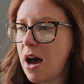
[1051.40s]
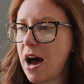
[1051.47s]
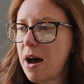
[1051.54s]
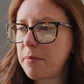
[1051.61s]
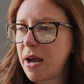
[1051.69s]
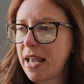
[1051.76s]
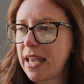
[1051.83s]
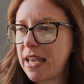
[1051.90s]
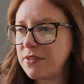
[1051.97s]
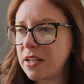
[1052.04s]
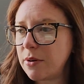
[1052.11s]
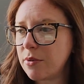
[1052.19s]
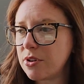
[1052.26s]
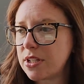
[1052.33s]
My
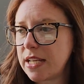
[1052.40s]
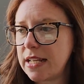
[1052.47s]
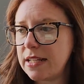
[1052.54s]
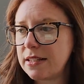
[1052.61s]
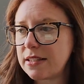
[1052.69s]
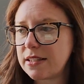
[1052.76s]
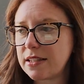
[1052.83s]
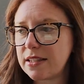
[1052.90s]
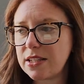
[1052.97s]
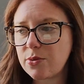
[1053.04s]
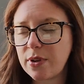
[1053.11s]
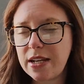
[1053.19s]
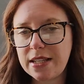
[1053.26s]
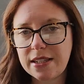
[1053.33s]
evening routines, this
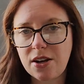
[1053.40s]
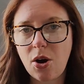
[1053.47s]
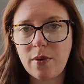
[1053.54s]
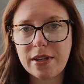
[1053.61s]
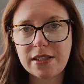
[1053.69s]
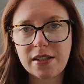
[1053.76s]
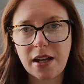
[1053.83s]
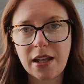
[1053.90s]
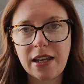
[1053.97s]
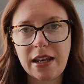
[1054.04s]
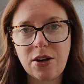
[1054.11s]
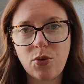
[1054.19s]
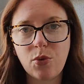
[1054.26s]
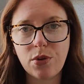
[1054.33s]
one isn't always done
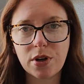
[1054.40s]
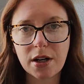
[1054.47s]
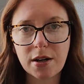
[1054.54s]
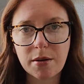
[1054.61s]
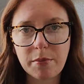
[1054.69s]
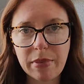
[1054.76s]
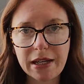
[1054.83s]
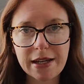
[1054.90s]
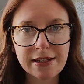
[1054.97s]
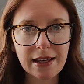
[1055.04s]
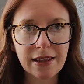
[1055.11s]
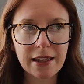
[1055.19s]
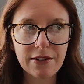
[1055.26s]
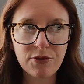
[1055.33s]
in order because I
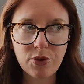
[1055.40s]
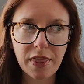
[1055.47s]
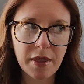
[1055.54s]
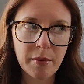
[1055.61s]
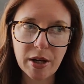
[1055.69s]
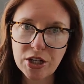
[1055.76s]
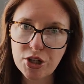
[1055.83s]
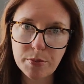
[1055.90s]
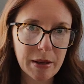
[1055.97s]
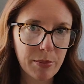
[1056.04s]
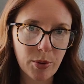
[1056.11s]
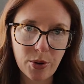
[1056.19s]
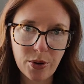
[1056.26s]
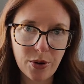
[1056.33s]
live with a bunch of
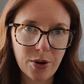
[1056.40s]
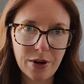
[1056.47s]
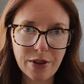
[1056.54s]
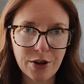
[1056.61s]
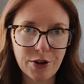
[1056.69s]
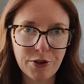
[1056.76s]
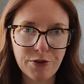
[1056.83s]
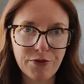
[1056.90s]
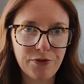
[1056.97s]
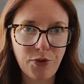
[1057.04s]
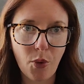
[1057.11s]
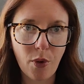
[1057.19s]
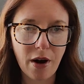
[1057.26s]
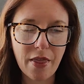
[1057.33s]
people. There are
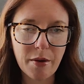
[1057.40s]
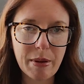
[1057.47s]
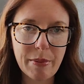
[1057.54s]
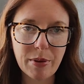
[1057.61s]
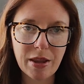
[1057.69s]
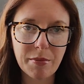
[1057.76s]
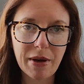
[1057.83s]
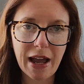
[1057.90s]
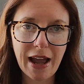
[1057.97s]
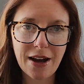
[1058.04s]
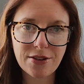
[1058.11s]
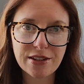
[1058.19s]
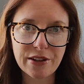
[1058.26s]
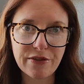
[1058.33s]
4 other people in my
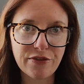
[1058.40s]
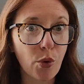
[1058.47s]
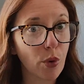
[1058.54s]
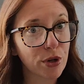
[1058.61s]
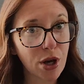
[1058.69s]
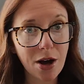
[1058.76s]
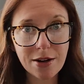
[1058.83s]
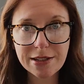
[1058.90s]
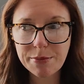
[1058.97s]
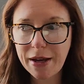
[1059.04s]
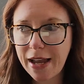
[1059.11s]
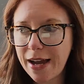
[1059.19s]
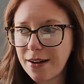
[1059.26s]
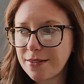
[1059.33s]
house and 4 dogs in my
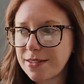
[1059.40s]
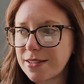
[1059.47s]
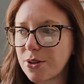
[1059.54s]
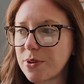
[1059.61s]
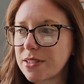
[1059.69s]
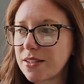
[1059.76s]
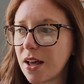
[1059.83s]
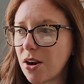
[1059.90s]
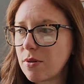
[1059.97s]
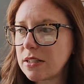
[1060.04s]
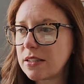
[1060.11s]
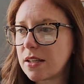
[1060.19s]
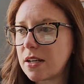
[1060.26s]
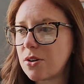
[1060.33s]
house, so it's not always
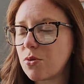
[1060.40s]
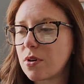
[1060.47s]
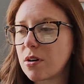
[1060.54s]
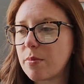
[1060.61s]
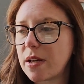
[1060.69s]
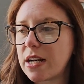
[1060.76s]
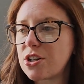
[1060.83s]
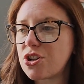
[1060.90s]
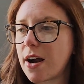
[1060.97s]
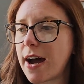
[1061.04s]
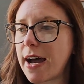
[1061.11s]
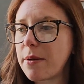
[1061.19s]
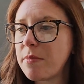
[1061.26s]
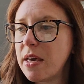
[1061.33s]
done in order, but I try.